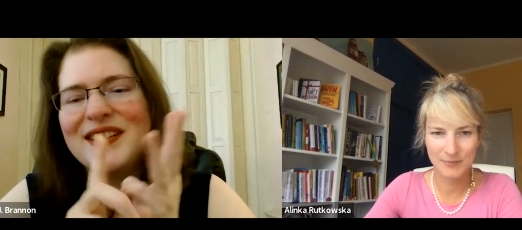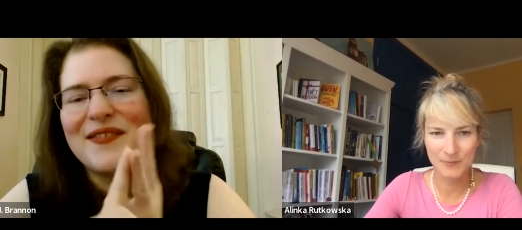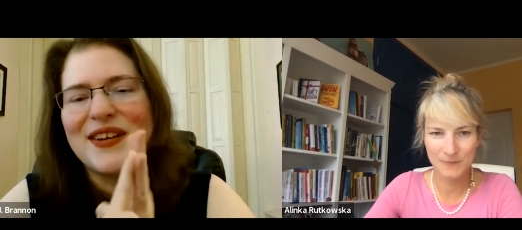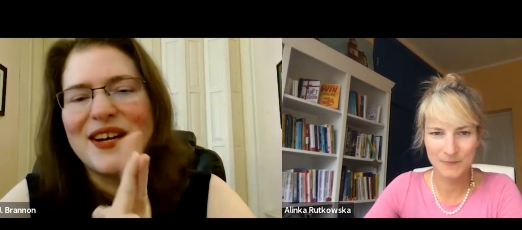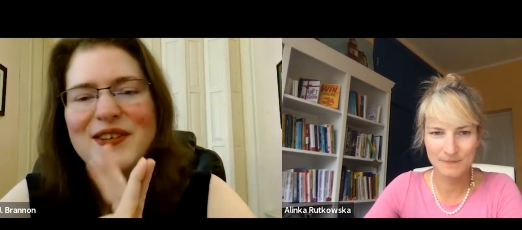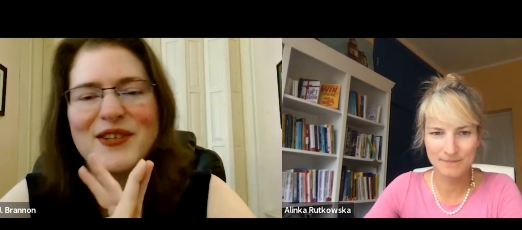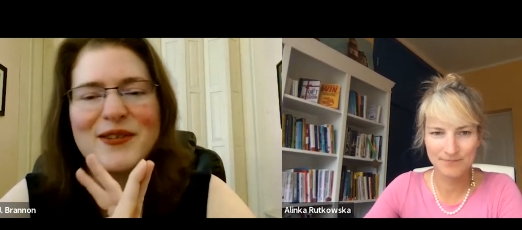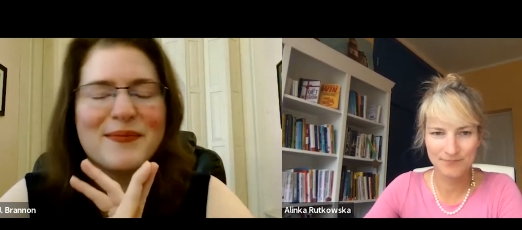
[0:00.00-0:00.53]
Speaker 1: you've
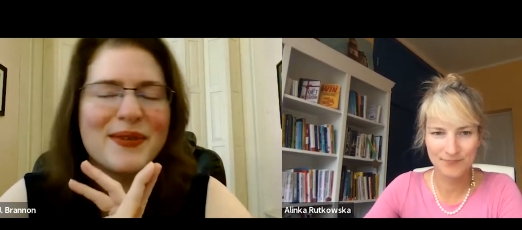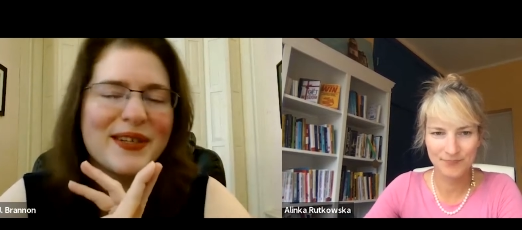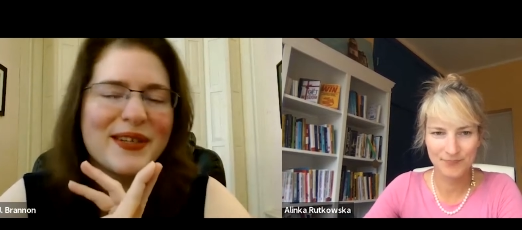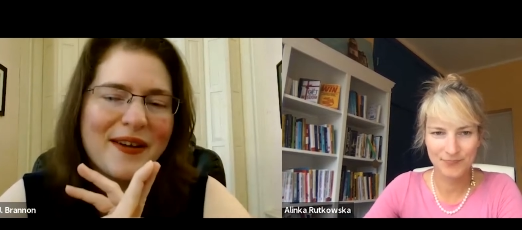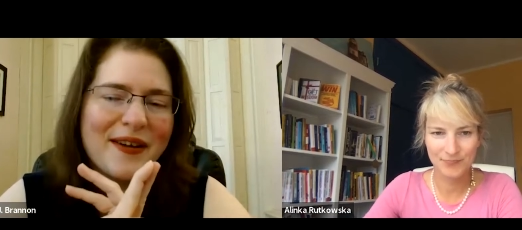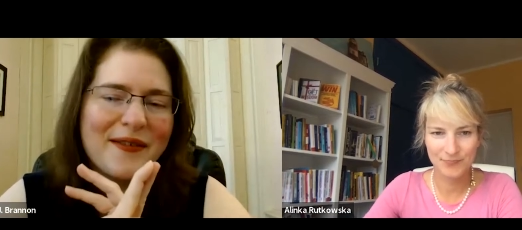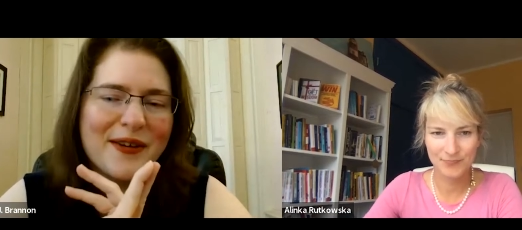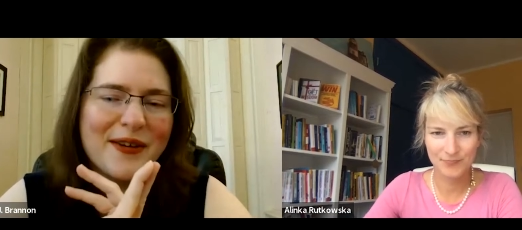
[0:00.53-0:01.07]
got your book
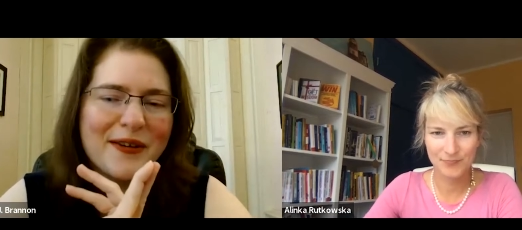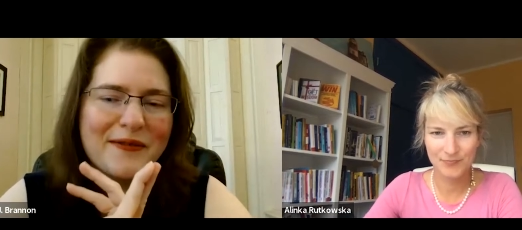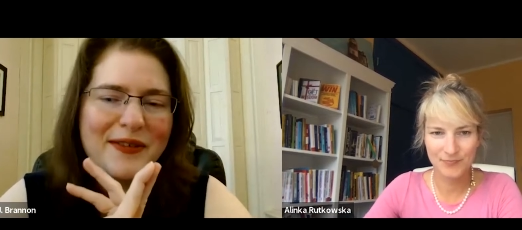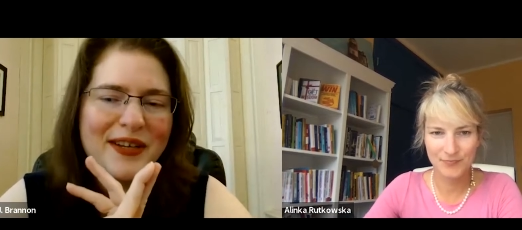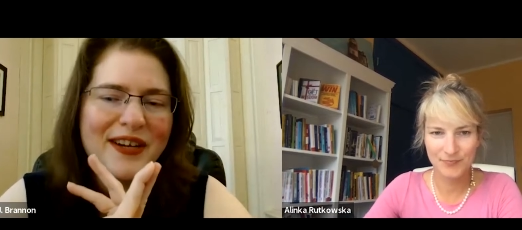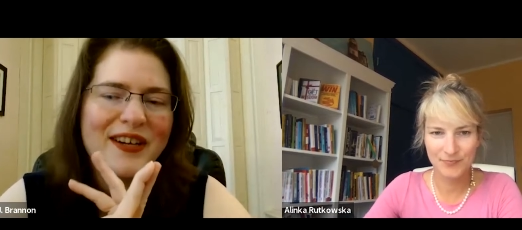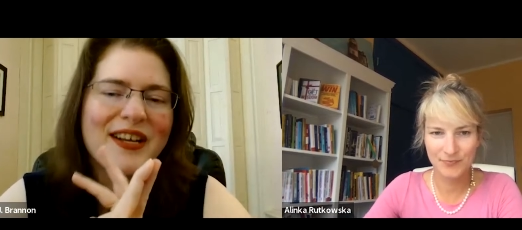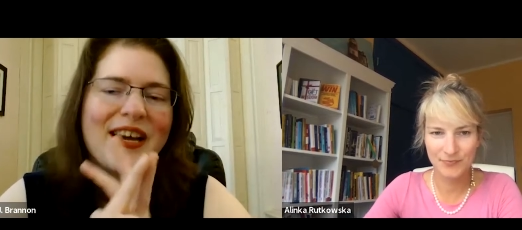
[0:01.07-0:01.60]
cover all
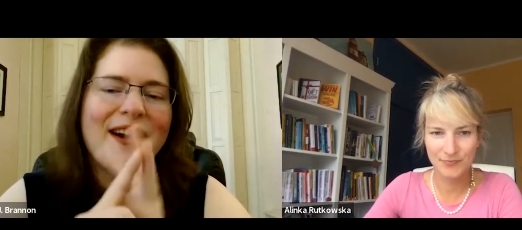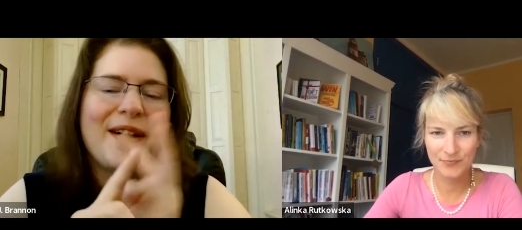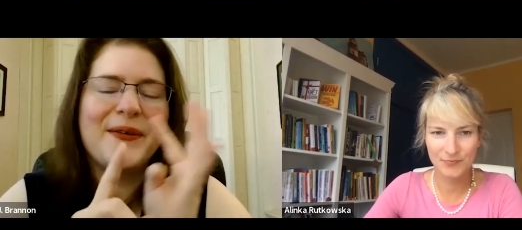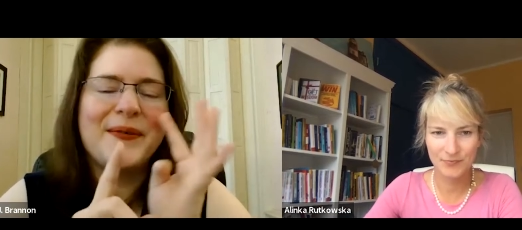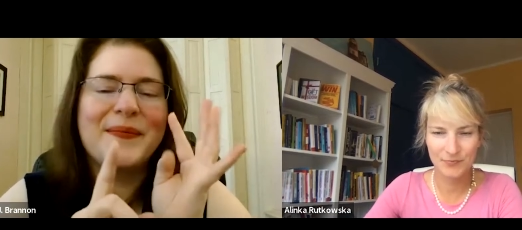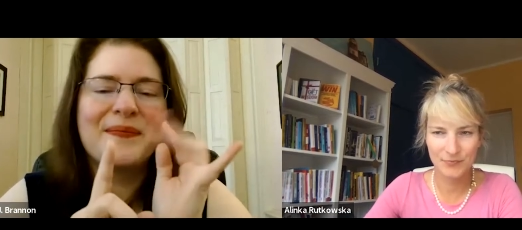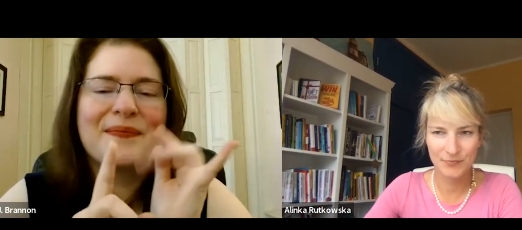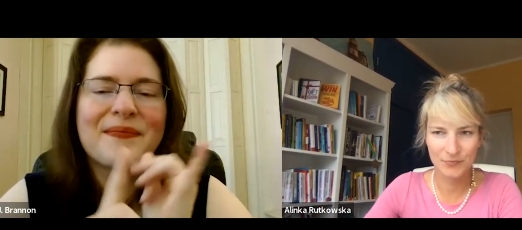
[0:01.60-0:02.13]
figured
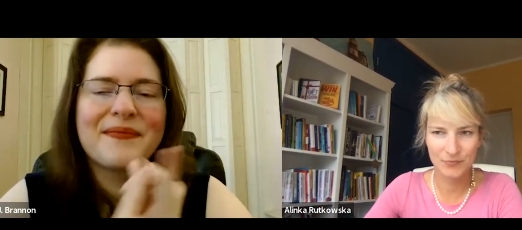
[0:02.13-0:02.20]
out.